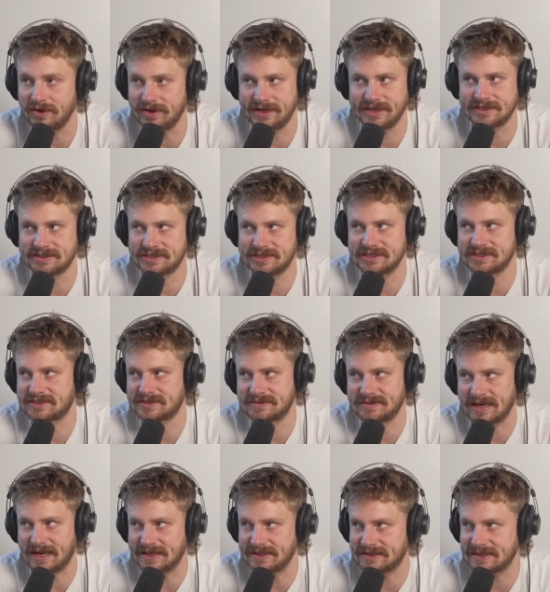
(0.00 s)
And it's just,
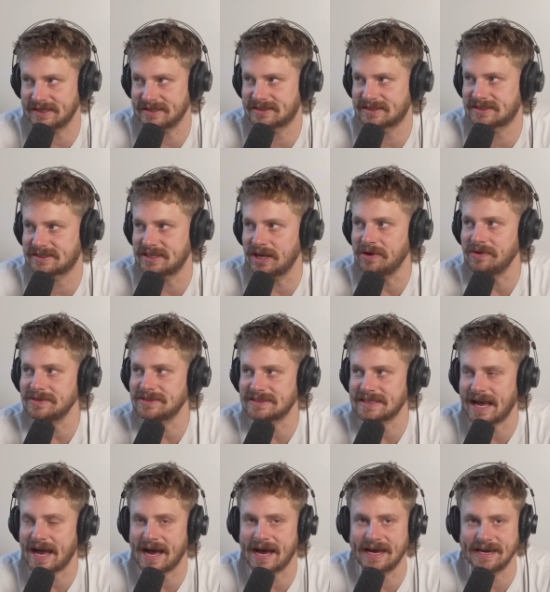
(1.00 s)
it's so
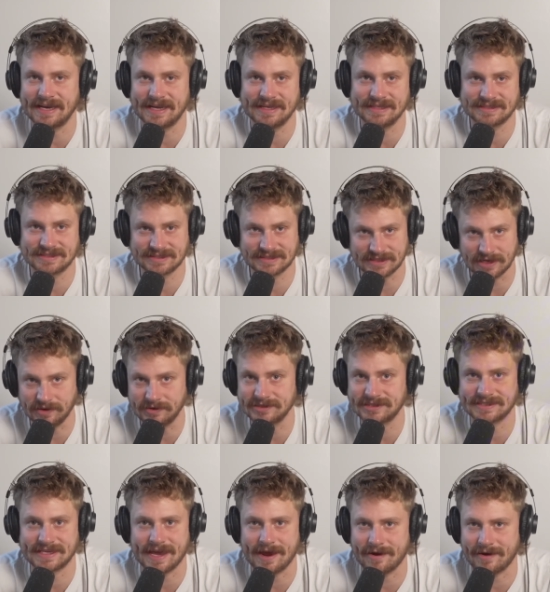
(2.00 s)
sad. It's so
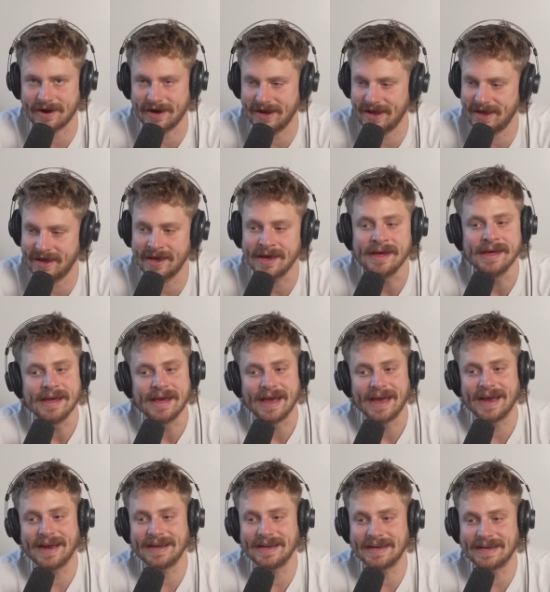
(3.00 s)
scary.
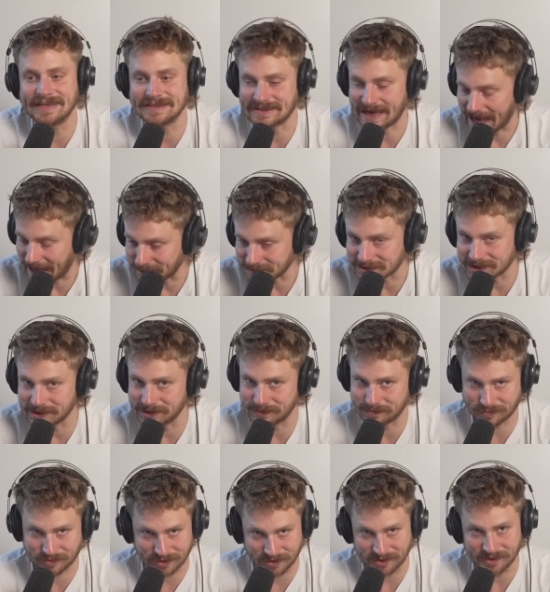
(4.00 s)
And it is
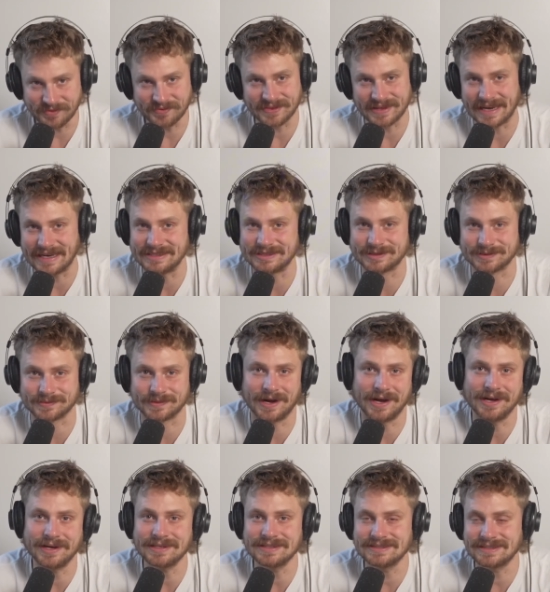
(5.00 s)
absolute proof that
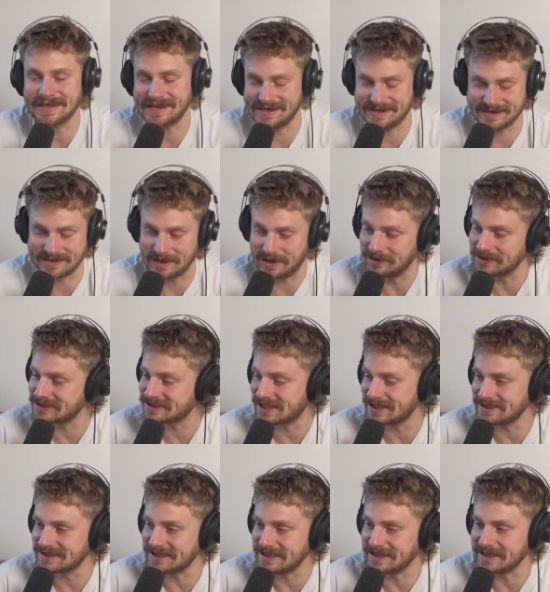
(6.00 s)
drugs and ghost
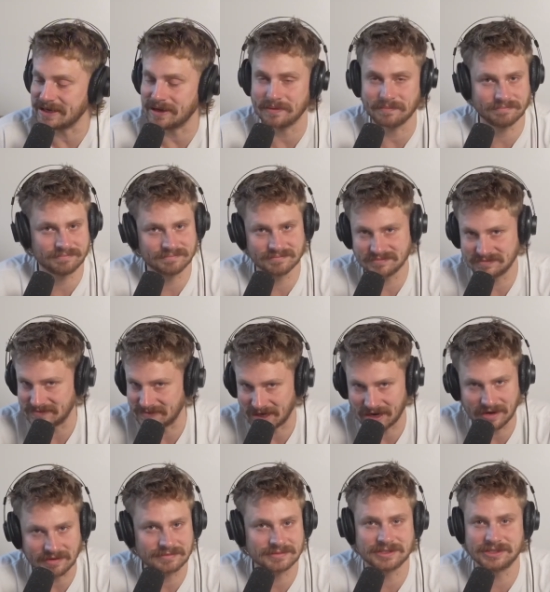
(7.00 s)
hunting
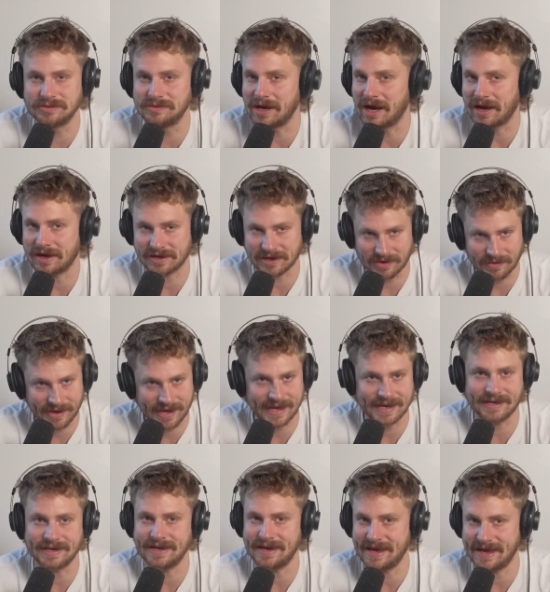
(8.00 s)
do not go
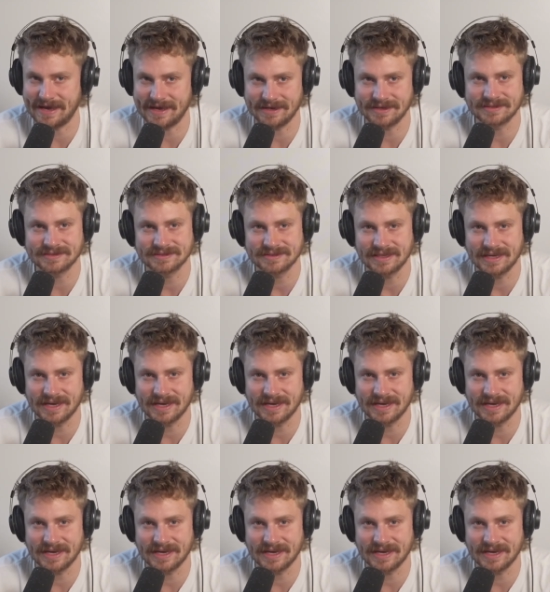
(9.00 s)
hand in hand.